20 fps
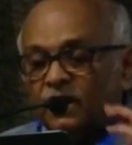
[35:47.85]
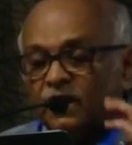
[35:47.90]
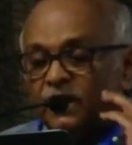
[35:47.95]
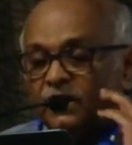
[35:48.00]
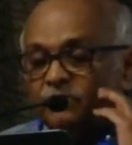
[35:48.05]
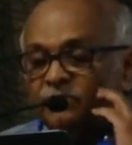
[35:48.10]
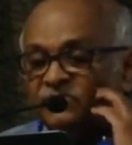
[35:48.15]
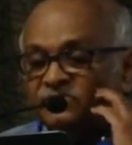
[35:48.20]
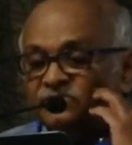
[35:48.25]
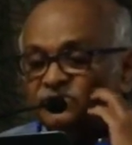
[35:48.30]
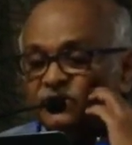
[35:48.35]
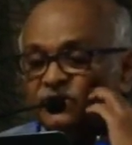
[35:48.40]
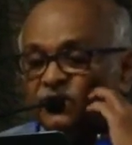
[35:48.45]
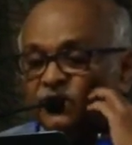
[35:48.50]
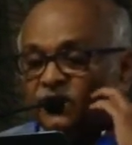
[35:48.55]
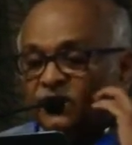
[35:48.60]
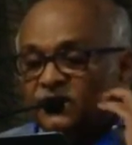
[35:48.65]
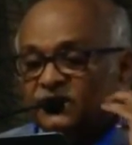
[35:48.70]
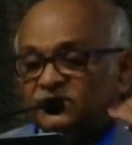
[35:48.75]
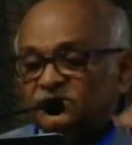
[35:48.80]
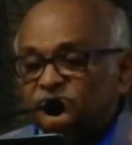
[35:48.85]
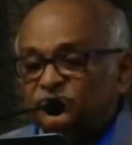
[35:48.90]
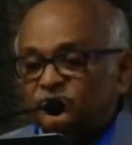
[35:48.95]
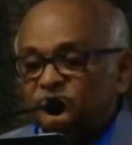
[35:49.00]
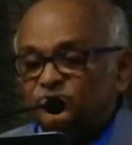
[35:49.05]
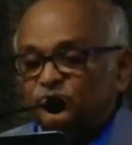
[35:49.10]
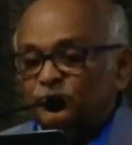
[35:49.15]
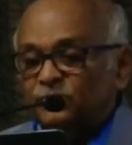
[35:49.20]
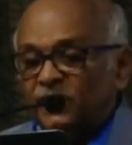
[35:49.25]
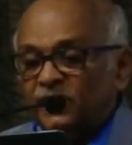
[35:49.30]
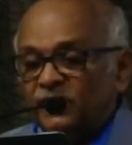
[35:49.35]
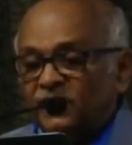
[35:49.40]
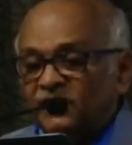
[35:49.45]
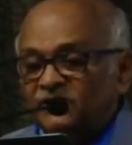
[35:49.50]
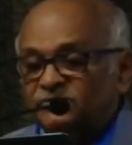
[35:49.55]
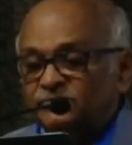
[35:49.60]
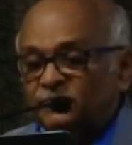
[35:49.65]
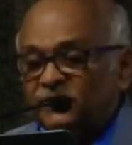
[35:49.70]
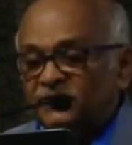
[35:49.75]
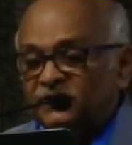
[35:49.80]
can be synchronized with
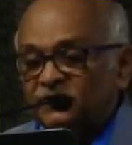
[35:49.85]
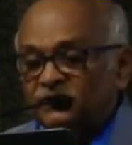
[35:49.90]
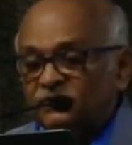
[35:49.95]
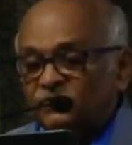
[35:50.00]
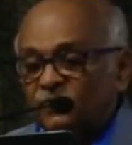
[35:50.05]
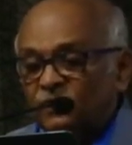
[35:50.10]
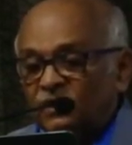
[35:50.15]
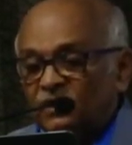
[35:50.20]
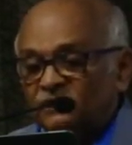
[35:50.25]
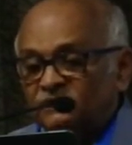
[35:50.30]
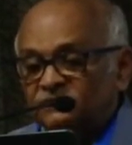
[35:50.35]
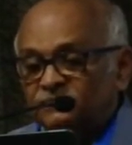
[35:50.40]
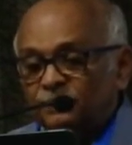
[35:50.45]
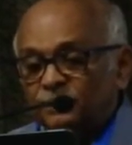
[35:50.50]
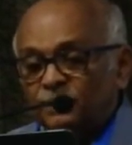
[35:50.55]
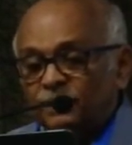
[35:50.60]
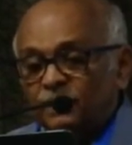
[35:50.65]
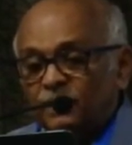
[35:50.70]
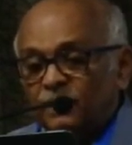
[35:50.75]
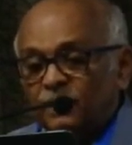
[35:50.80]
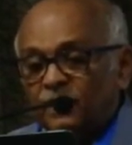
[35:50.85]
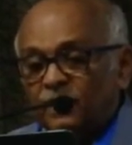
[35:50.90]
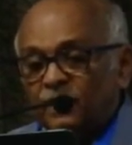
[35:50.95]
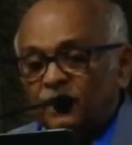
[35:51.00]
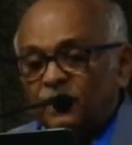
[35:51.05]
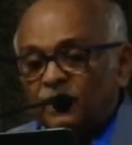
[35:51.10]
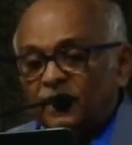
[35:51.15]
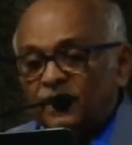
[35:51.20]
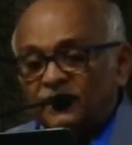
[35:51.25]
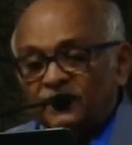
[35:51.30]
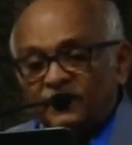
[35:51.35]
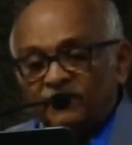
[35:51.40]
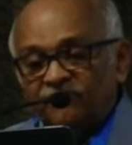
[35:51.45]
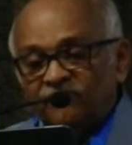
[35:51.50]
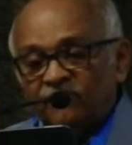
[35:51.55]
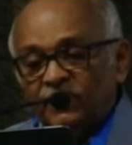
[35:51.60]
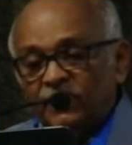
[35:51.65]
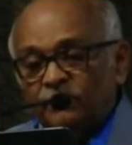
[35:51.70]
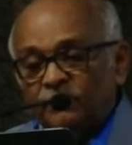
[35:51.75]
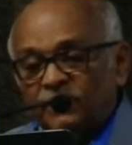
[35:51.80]
suprachiasmatic nucleus and
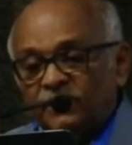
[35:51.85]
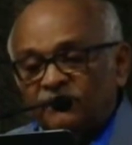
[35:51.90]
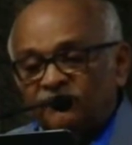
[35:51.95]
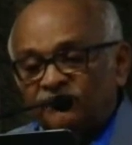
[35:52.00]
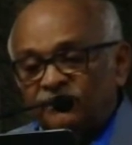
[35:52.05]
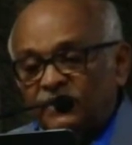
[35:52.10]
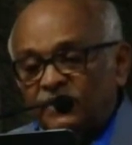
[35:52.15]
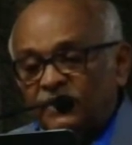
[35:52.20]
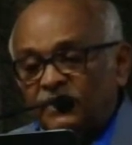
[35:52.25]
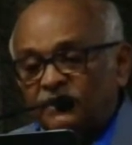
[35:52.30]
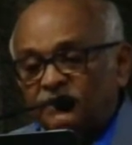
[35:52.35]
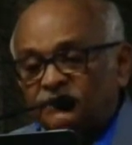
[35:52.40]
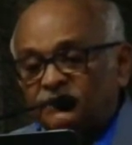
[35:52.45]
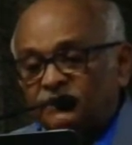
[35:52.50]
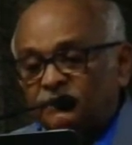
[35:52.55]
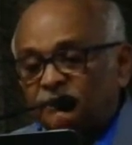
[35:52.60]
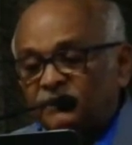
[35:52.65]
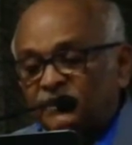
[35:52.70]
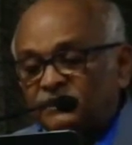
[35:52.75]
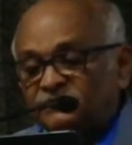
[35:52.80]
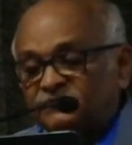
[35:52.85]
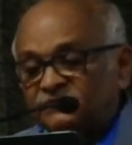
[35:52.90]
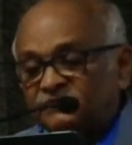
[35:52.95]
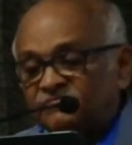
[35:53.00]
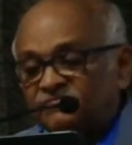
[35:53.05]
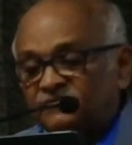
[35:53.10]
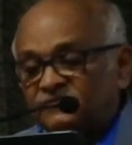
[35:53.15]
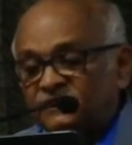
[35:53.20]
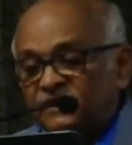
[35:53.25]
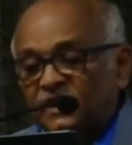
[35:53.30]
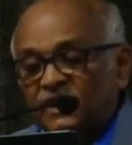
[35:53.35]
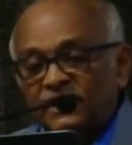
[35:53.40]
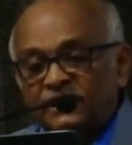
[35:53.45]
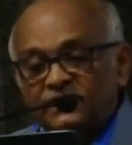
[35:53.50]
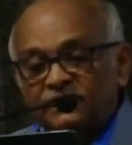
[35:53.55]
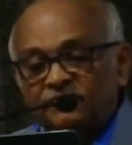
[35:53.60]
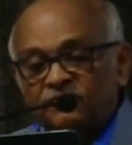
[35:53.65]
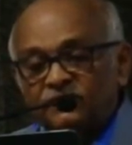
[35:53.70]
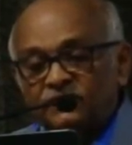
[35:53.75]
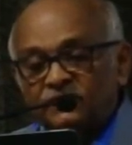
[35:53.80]
environment, feeding, temperature, physical
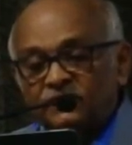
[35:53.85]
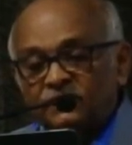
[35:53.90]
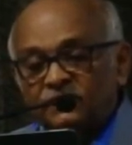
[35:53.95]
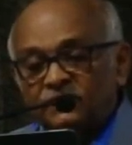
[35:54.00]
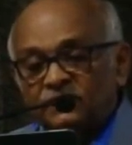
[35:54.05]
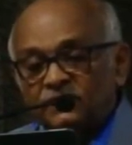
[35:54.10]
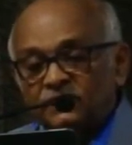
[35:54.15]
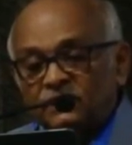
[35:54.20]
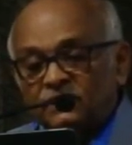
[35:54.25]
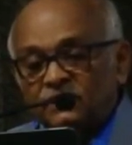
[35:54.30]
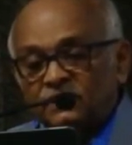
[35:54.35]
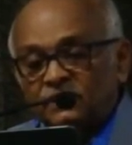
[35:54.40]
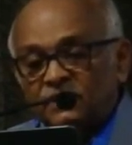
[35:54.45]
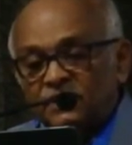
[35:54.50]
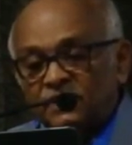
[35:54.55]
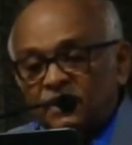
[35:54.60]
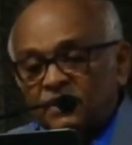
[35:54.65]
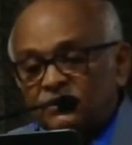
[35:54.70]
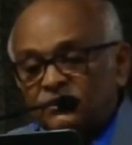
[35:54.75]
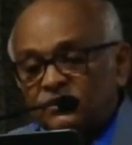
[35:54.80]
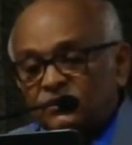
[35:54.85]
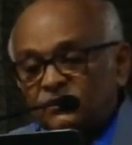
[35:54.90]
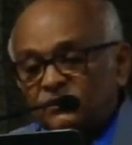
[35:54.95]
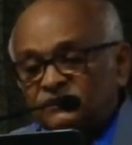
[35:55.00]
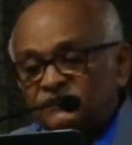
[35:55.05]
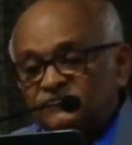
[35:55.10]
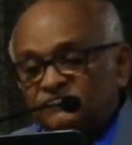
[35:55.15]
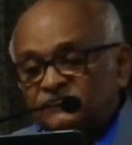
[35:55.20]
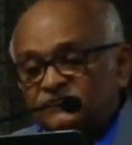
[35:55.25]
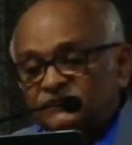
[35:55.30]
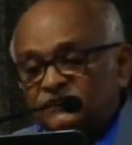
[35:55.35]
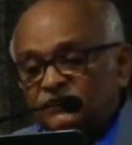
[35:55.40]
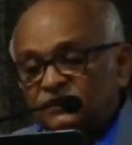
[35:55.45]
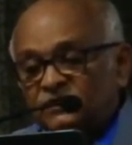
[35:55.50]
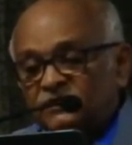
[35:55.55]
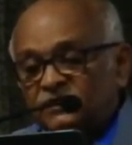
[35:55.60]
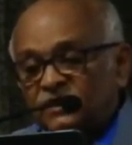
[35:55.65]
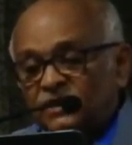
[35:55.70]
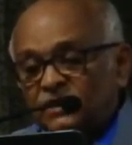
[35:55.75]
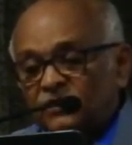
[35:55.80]
activity. It controls the
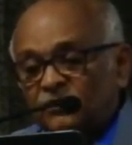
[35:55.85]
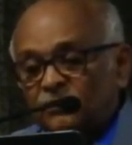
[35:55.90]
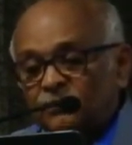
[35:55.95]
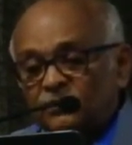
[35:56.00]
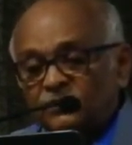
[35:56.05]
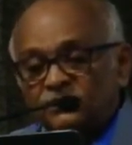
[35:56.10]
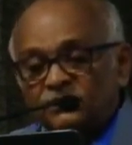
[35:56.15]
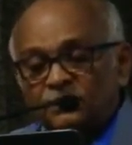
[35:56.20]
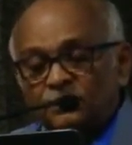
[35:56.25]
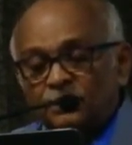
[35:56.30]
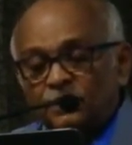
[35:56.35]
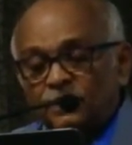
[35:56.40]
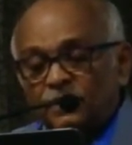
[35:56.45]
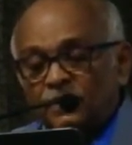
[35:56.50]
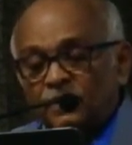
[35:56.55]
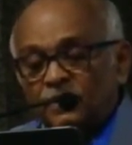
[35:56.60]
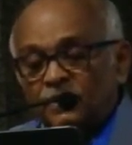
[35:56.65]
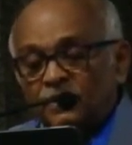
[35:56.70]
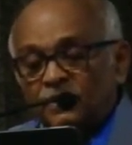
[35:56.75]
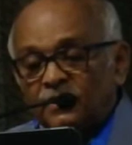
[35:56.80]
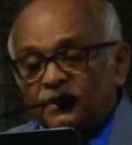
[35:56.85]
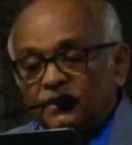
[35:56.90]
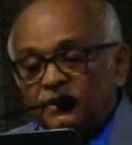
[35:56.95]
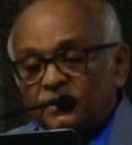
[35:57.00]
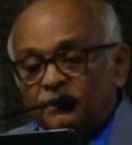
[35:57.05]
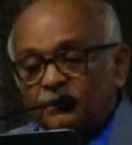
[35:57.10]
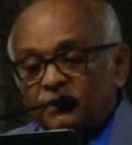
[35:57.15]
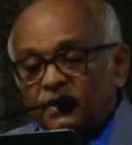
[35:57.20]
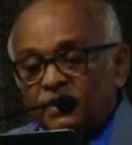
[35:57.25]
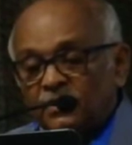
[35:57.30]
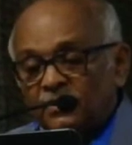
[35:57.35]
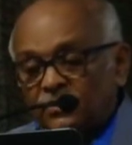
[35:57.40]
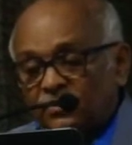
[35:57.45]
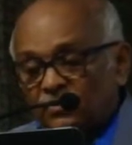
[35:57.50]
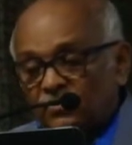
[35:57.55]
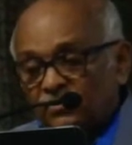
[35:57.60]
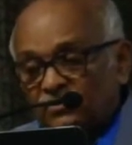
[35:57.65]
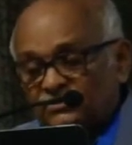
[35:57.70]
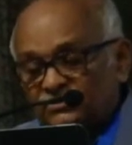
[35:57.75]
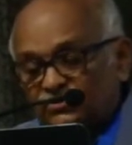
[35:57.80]
physiological output. It
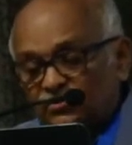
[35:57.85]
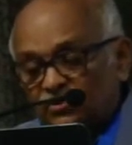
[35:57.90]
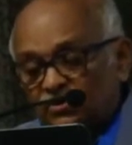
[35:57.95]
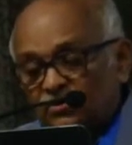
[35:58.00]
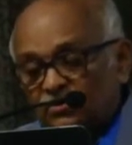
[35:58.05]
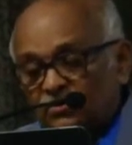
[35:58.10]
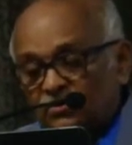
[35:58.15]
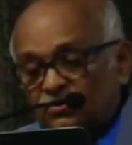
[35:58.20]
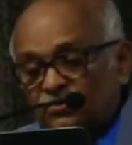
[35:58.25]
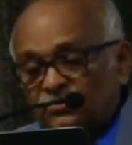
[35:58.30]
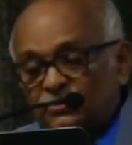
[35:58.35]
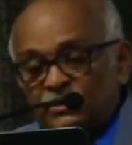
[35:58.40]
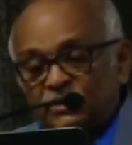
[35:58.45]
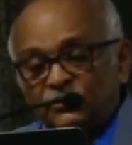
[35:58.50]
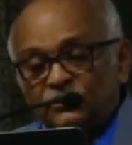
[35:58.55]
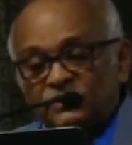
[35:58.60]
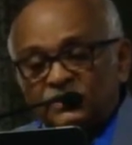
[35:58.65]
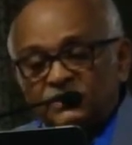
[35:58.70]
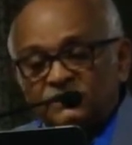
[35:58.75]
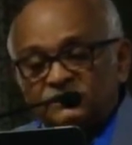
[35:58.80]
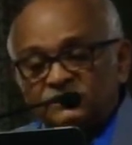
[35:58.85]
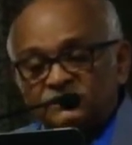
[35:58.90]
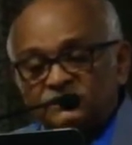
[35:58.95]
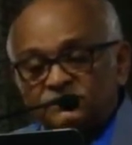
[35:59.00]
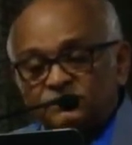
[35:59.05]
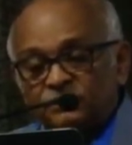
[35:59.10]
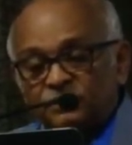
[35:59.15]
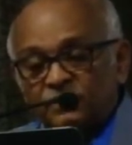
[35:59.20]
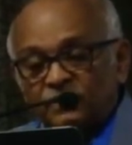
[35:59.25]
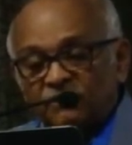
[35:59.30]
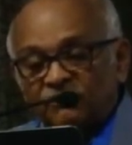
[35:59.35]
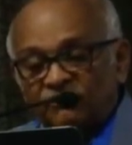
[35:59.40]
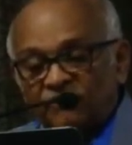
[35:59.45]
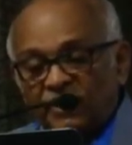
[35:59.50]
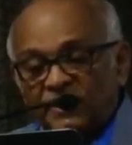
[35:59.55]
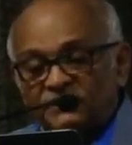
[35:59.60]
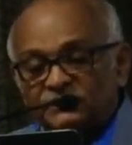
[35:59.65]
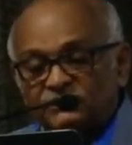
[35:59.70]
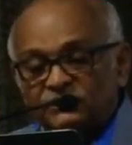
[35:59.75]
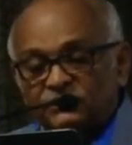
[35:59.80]
controls your gluconeogenesis,
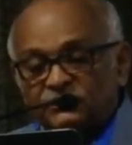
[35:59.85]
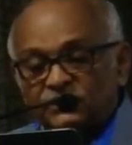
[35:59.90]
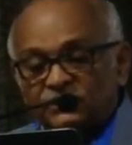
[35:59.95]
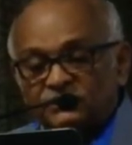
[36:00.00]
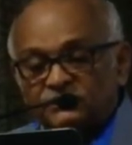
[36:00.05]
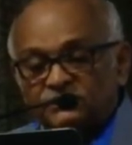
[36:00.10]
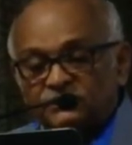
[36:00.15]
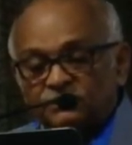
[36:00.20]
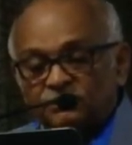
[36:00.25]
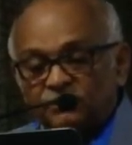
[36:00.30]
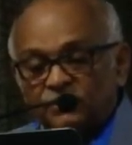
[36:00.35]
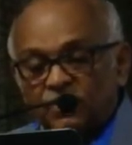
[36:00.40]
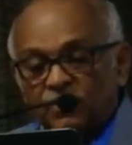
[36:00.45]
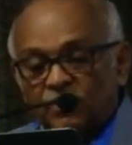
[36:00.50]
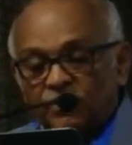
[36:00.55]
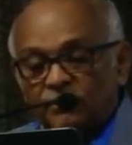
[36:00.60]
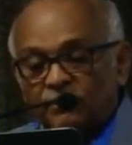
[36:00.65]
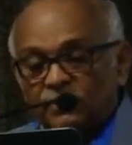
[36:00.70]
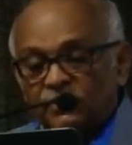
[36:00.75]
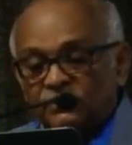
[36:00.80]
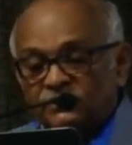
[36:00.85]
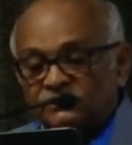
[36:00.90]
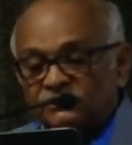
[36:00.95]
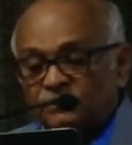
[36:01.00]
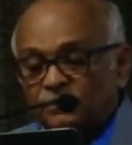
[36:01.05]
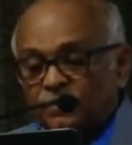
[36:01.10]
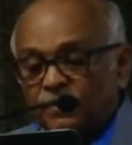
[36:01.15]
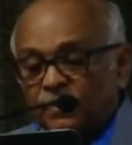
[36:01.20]
fat storage, hormones,